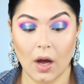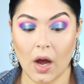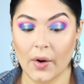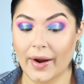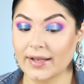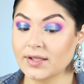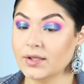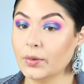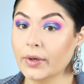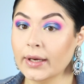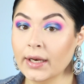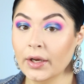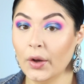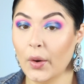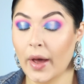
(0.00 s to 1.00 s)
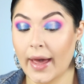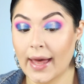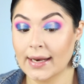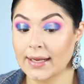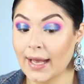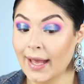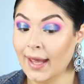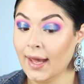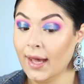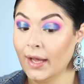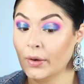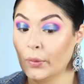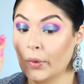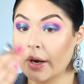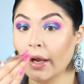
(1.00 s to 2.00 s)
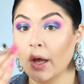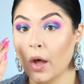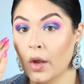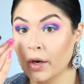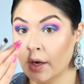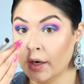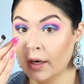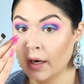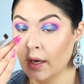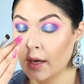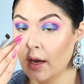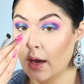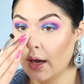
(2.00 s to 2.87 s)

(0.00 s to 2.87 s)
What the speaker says: All right, so we're gonna go ahead and work on our